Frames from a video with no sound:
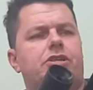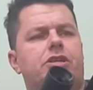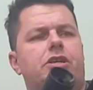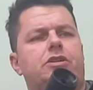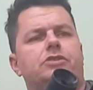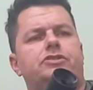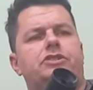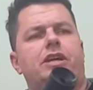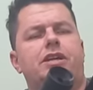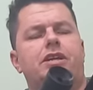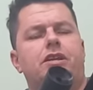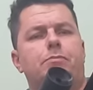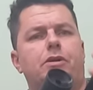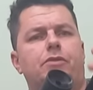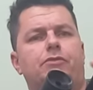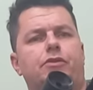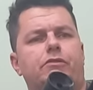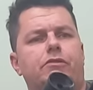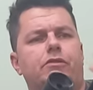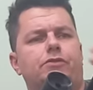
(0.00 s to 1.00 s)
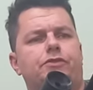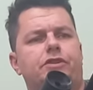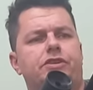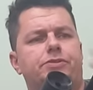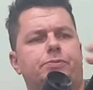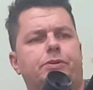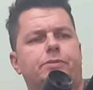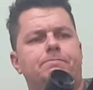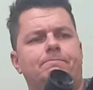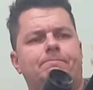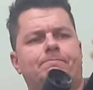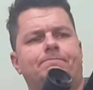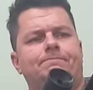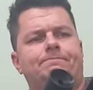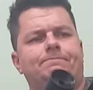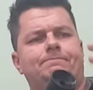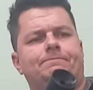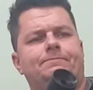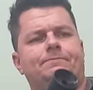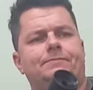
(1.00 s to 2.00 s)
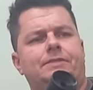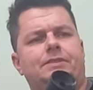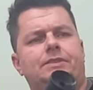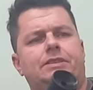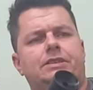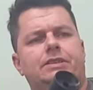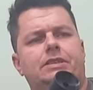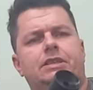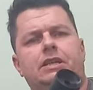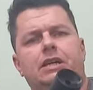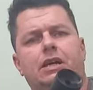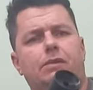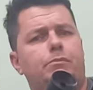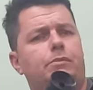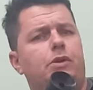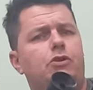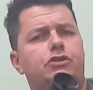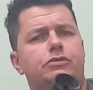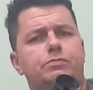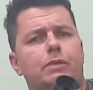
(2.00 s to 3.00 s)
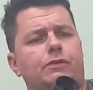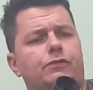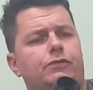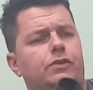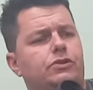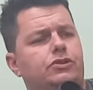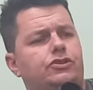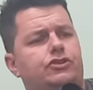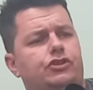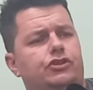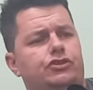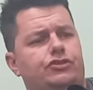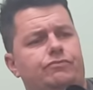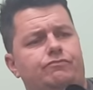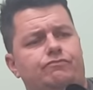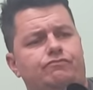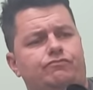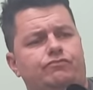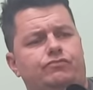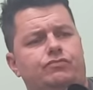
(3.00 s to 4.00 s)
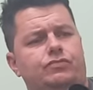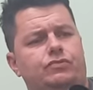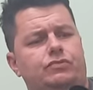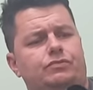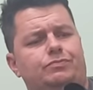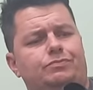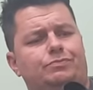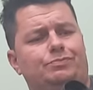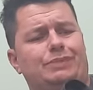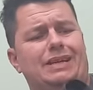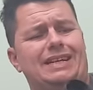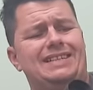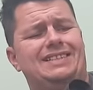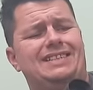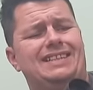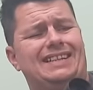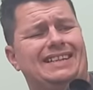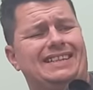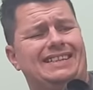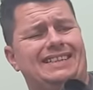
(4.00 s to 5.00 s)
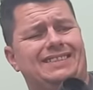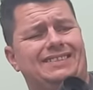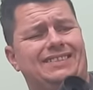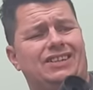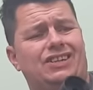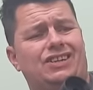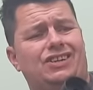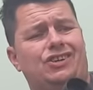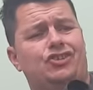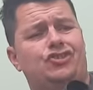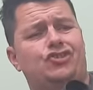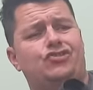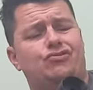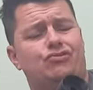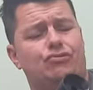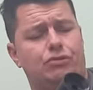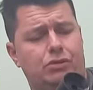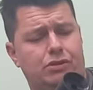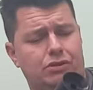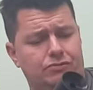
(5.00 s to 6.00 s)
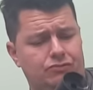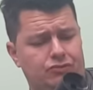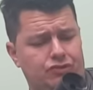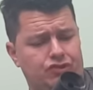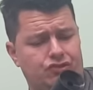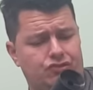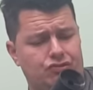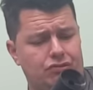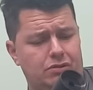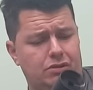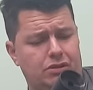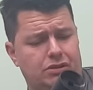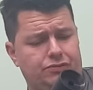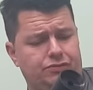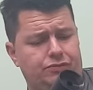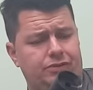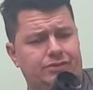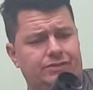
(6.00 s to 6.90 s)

going to take the muffler off this one, and most mufflers just basically are screw on, screw off.